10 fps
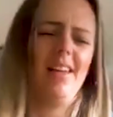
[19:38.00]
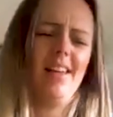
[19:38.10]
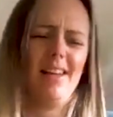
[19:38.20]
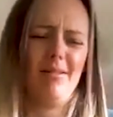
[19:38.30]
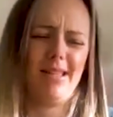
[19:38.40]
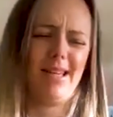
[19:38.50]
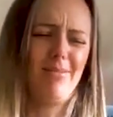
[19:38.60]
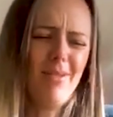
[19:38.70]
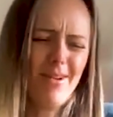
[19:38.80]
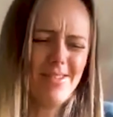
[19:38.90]
And I was like,
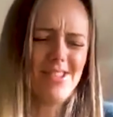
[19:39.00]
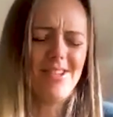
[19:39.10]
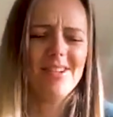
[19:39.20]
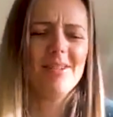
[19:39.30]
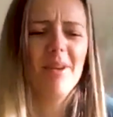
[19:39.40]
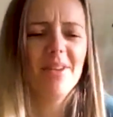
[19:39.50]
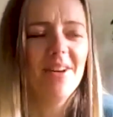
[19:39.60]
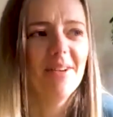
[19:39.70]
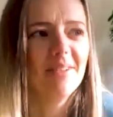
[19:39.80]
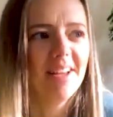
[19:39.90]
What, dude, come on,
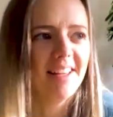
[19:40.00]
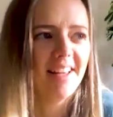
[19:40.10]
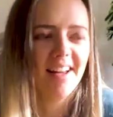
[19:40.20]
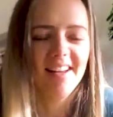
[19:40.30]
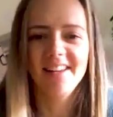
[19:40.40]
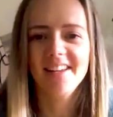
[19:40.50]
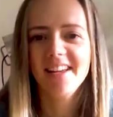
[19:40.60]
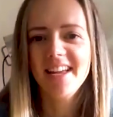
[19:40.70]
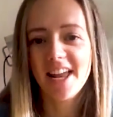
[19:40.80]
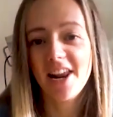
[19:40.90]
no. I
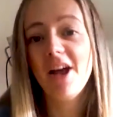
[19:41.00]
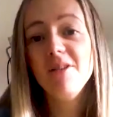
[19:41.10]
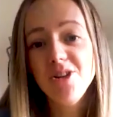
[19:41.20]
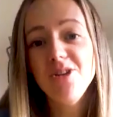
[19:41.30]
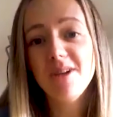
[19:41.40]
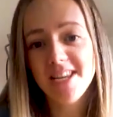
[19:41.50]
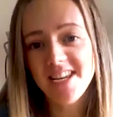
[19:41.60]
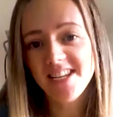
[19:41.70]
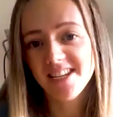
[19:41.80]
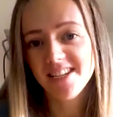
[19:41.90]
and I knew I
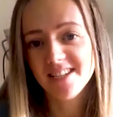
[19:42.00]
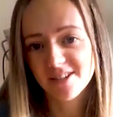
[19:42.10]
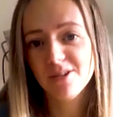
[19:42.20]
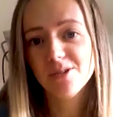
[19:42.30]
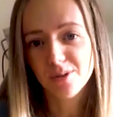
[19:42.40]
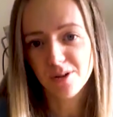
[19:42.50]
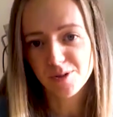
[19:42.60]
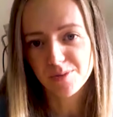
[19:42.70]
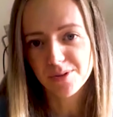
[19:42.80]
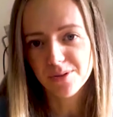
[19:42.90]
needed to go to a
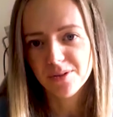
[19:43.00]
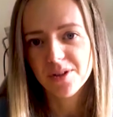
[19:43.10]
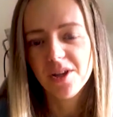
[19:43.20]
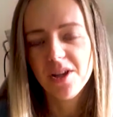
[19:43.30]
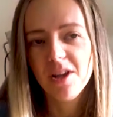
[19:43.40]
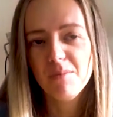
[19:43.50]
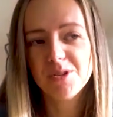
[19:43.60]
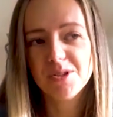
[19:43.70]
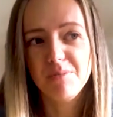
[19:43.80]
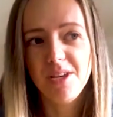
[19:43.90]
hospital, but
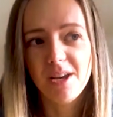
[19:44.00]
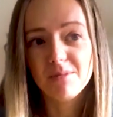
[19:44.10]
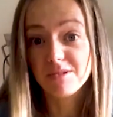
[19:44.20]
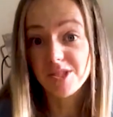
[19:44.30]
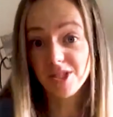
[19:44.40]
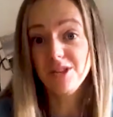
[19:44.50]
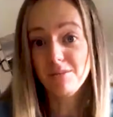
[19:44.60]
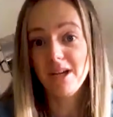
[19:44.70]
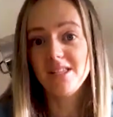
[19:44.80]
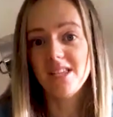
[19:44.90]
to me, I'm still in the
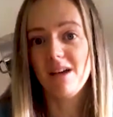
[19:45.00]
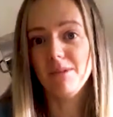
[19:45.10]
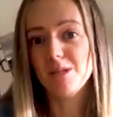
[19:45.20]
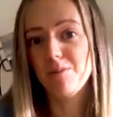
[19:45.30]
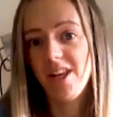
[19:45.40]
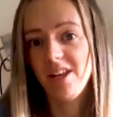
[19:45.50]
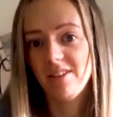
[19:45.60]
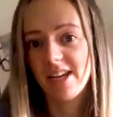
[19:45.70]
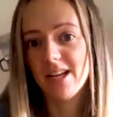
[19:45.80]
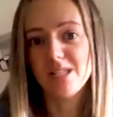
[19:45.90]
mindset I'm explaining of
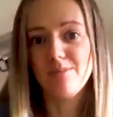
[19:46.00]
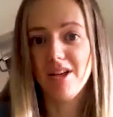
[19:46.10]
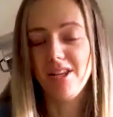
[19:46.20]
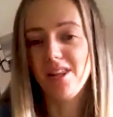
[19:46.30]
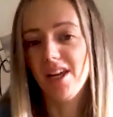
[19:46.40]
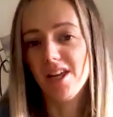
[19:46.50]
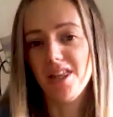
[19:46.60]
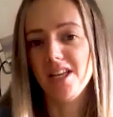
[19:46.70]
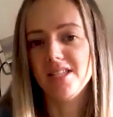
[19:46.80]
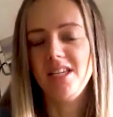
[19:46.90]
I can't smell anything, I
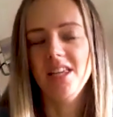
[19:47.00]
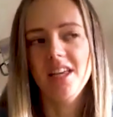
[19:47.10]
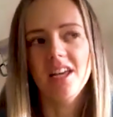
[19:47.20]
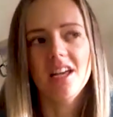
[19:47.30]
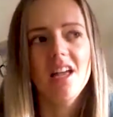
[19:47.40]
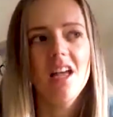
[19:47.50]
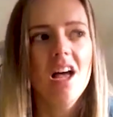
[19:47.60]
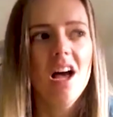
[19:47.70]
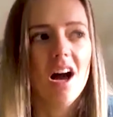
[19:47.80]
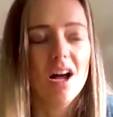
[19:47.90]
think it's healing.
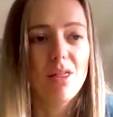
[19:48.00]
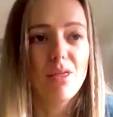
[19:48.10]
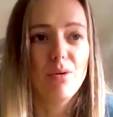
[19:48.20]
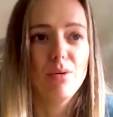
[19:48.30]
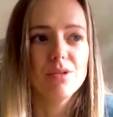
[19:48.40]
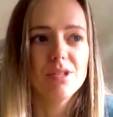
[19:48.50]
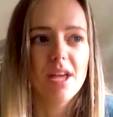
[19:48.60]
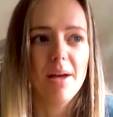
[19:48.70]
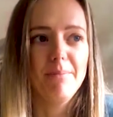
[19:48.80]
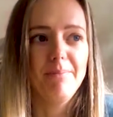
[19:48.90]
I thought
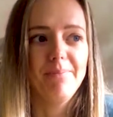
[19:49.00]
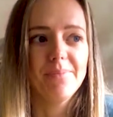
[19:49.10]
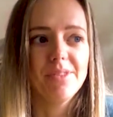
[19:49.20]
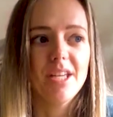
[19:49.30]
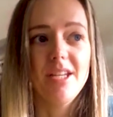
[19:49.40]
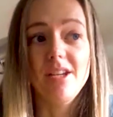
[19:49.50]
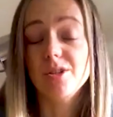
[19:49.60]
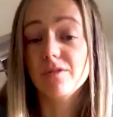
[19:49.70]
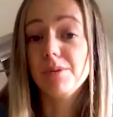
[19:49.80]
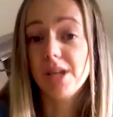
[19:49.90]
um, they needed
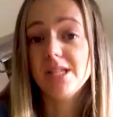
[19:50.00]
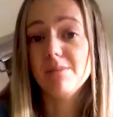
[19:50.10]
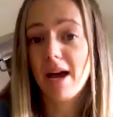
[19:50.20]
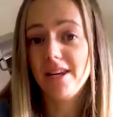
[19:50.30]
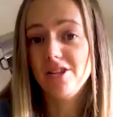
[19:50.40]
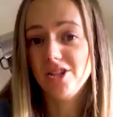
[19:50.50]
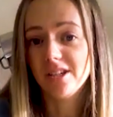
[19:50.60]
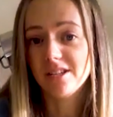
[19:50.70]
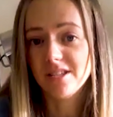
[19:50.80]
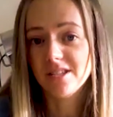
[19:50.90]
to replace the
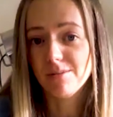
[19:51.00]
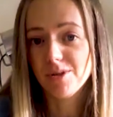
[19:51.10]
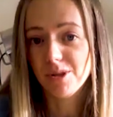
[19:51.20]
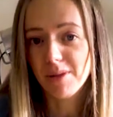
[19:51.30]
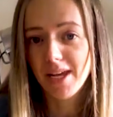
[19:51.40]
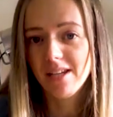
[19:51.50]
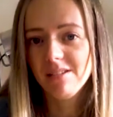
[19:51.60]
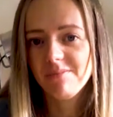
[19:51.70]
bandaging since I was on the plane.